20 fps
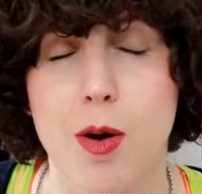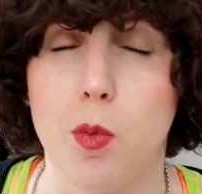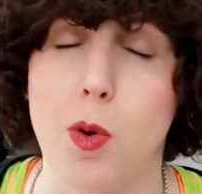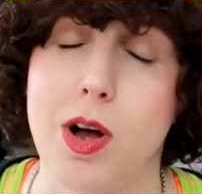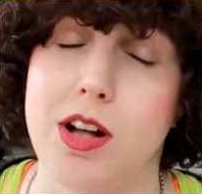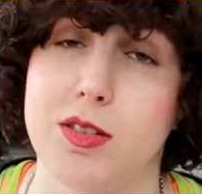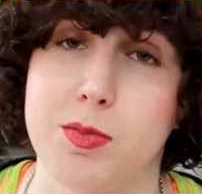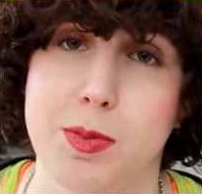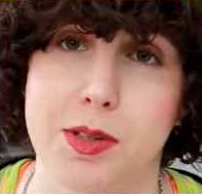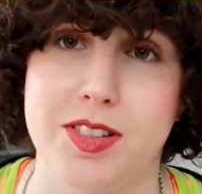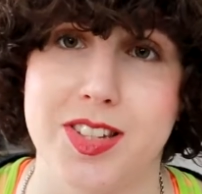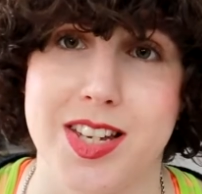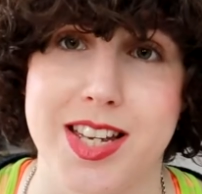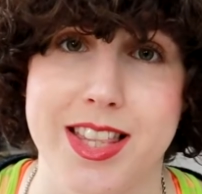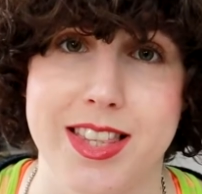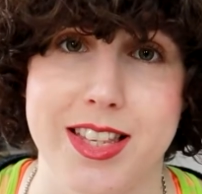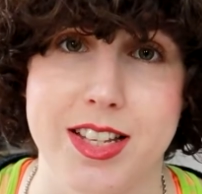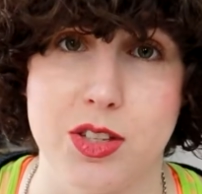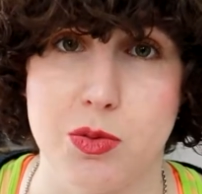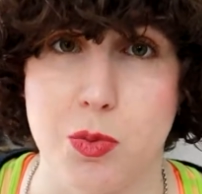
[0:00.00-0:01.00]
world building
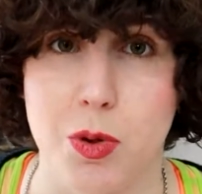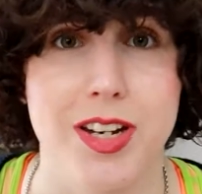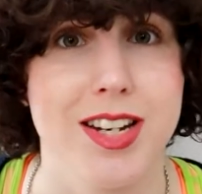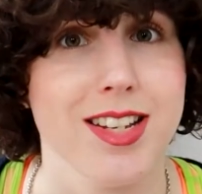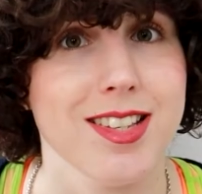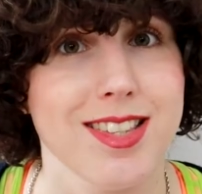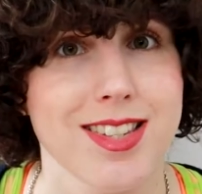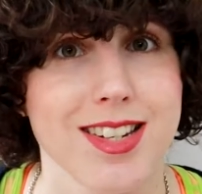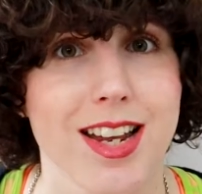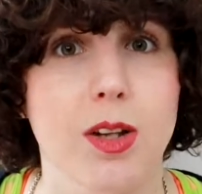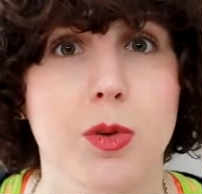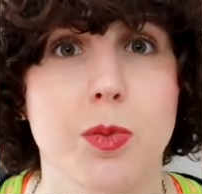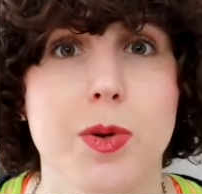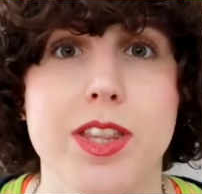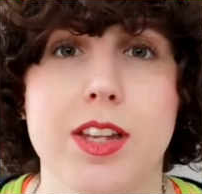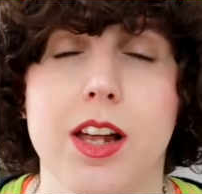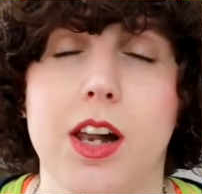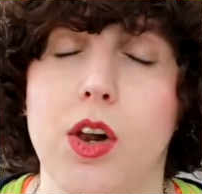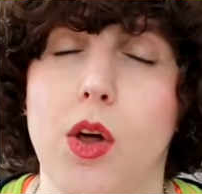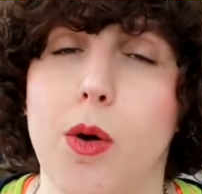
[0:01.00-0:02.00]
in this one is dealt
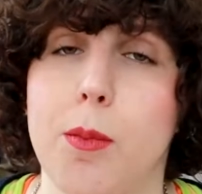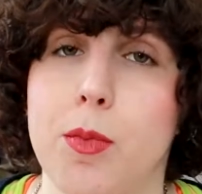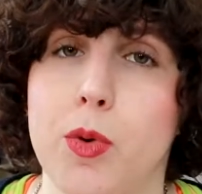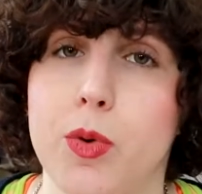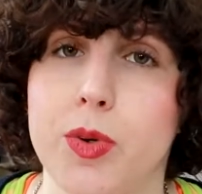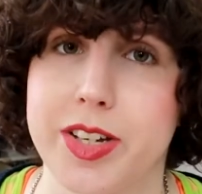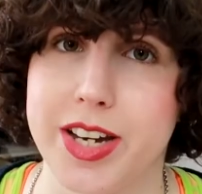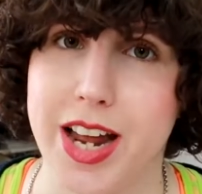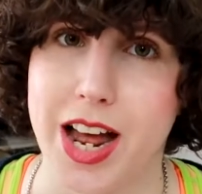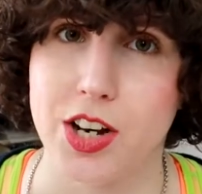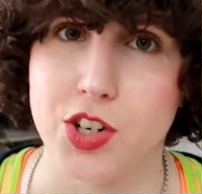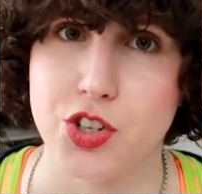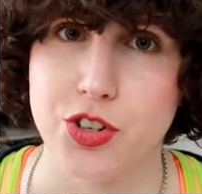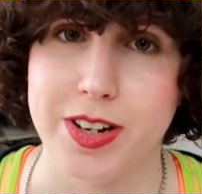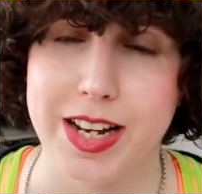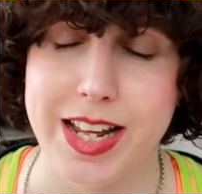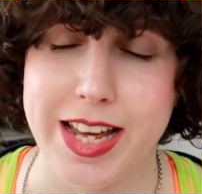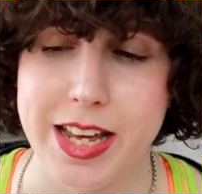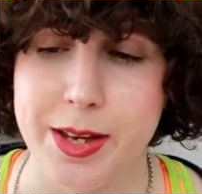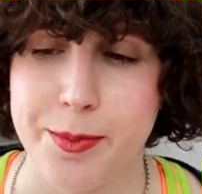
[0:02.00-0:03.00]
with a lot more
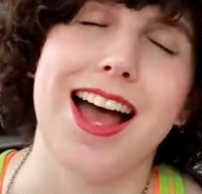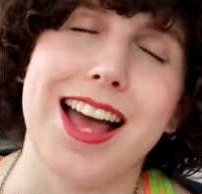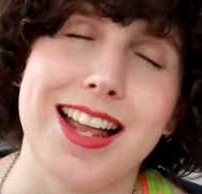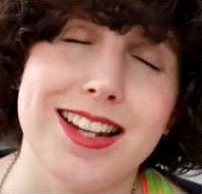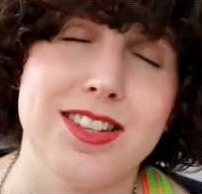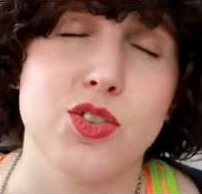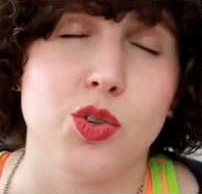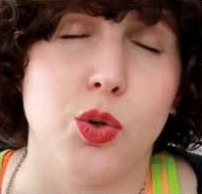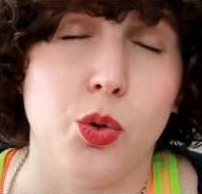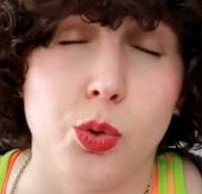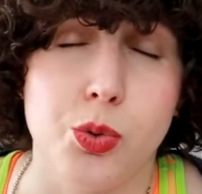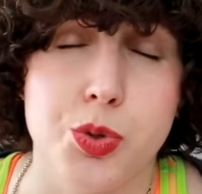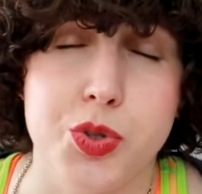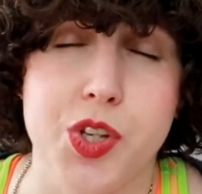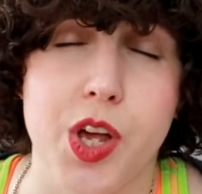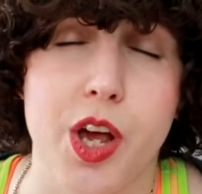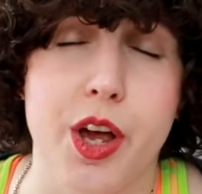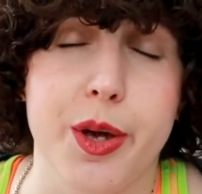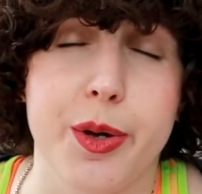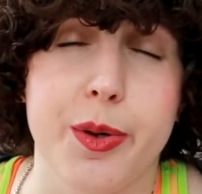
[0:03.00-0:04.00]
naturally, and
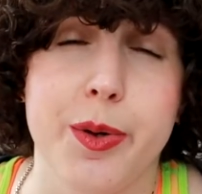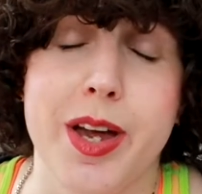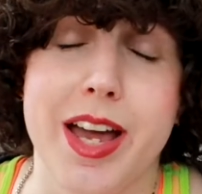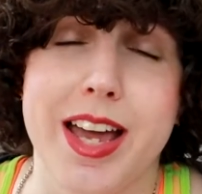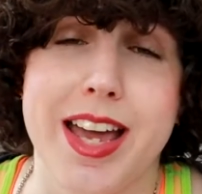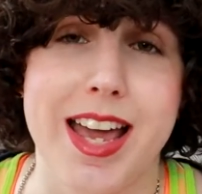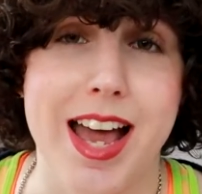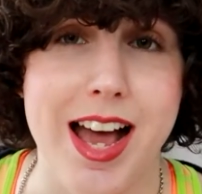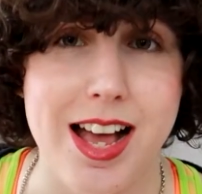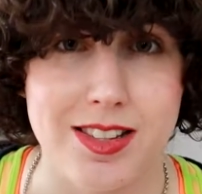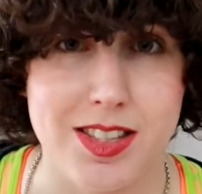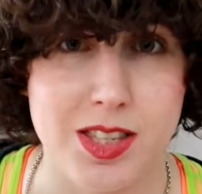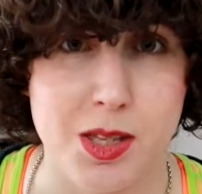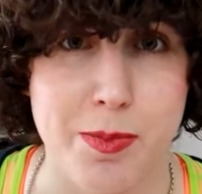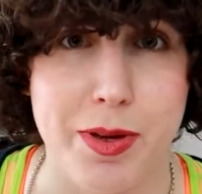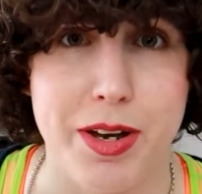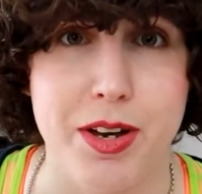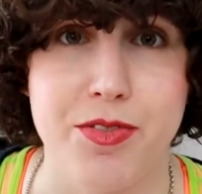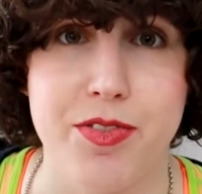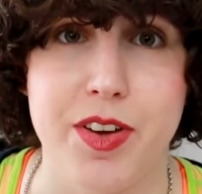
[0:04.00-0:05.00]
also it has the
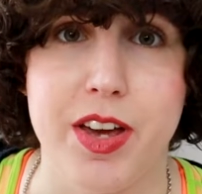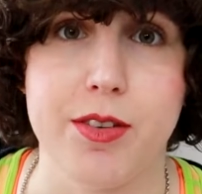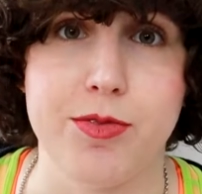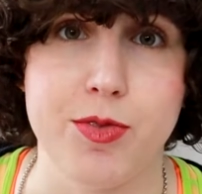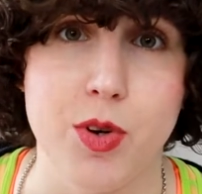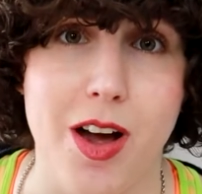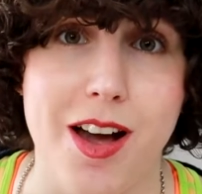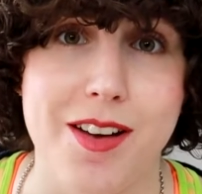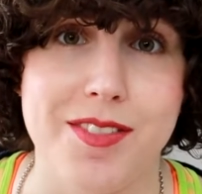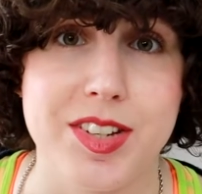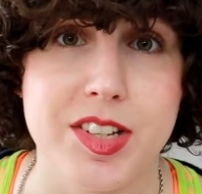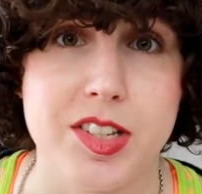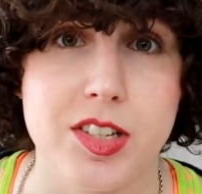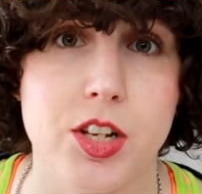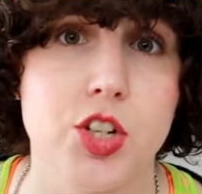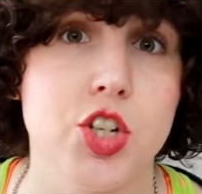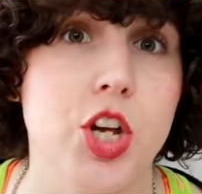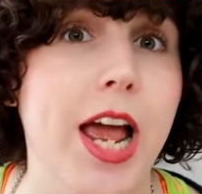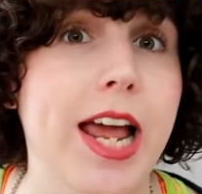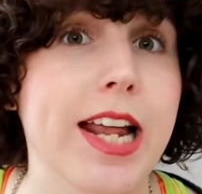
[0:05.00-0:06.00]
benefit of not having
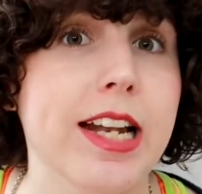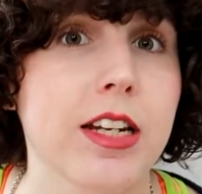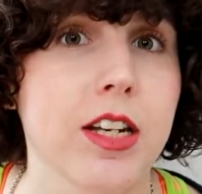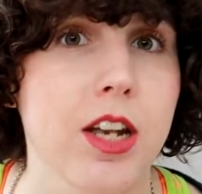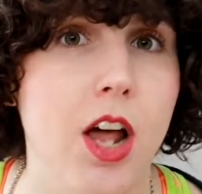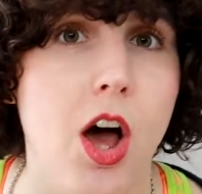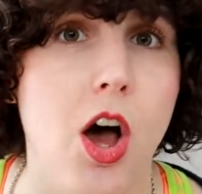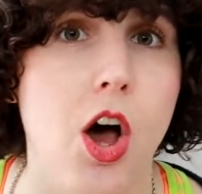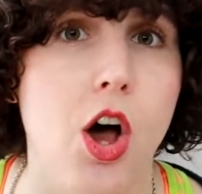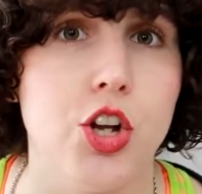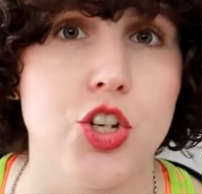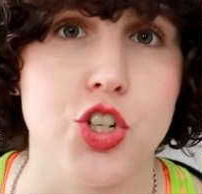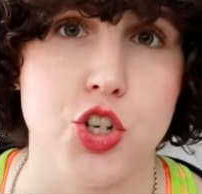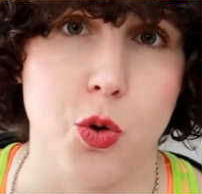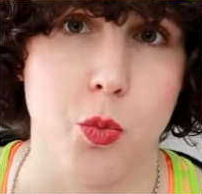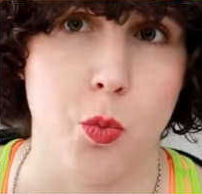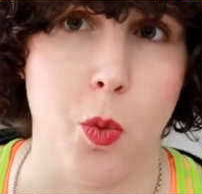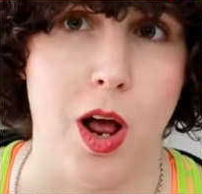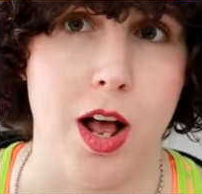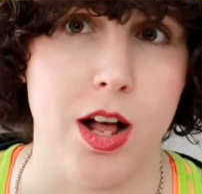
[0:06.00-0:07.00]
such a large
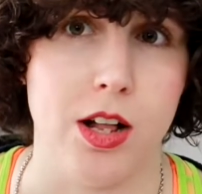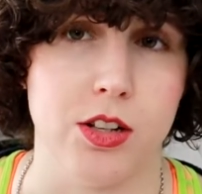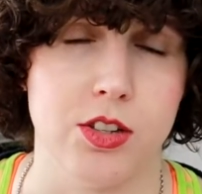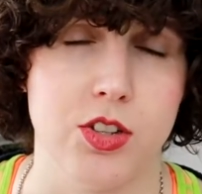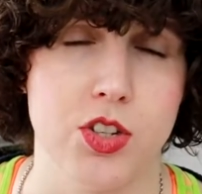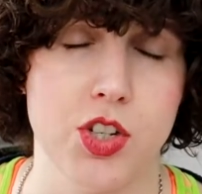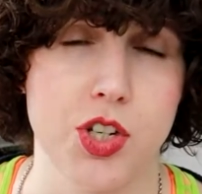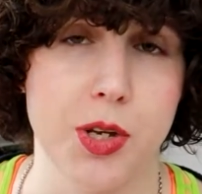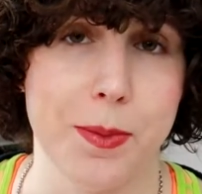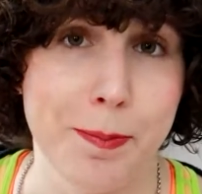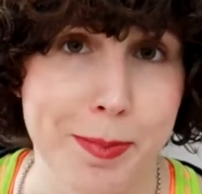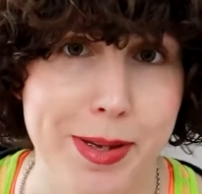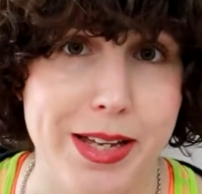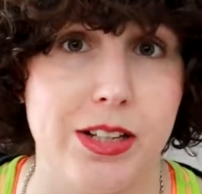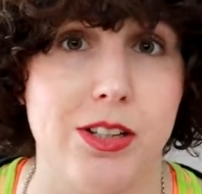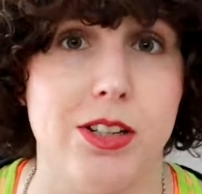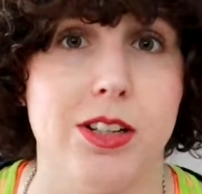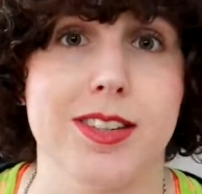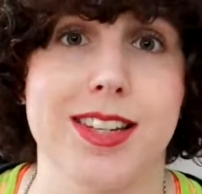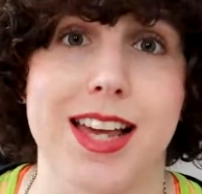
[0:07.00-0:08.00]
world to
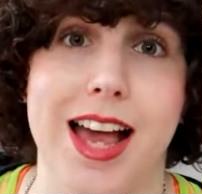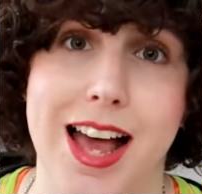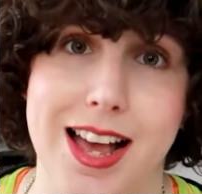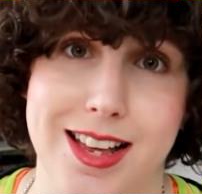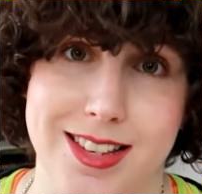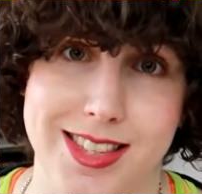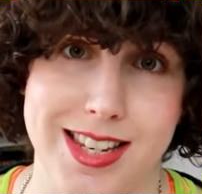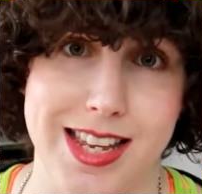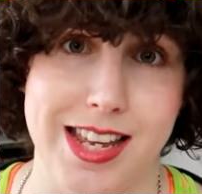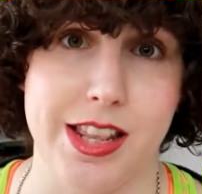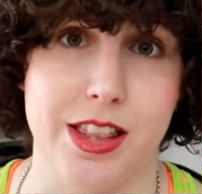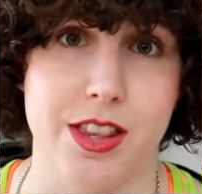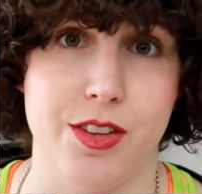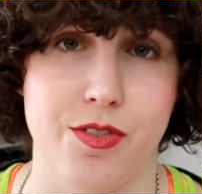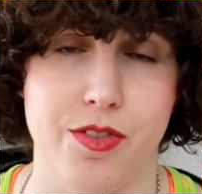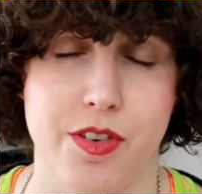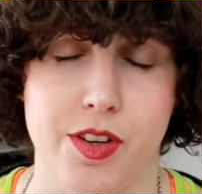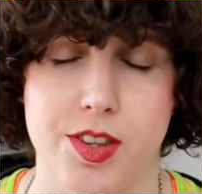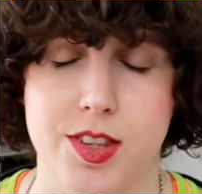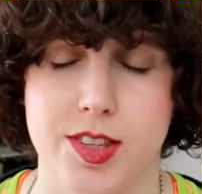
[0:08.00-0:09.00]
build as in the
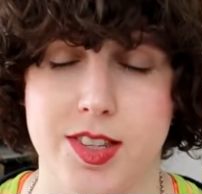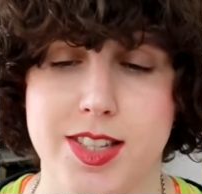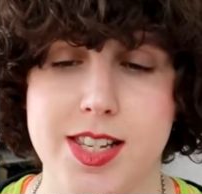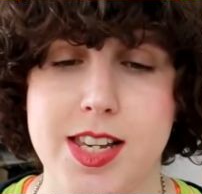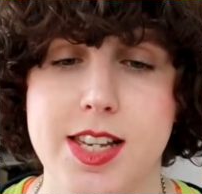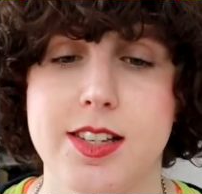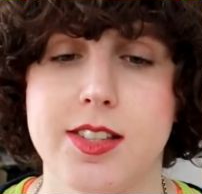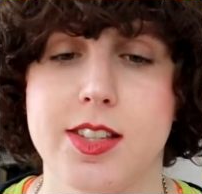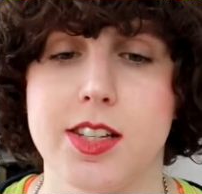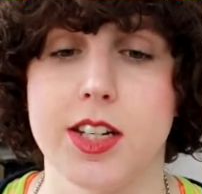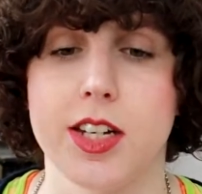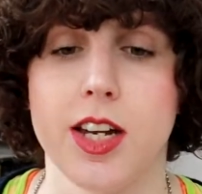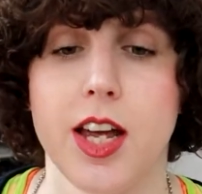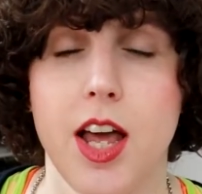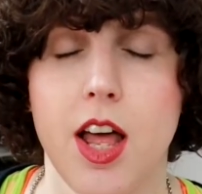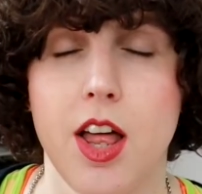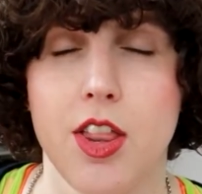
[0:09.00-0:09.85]
fifth season.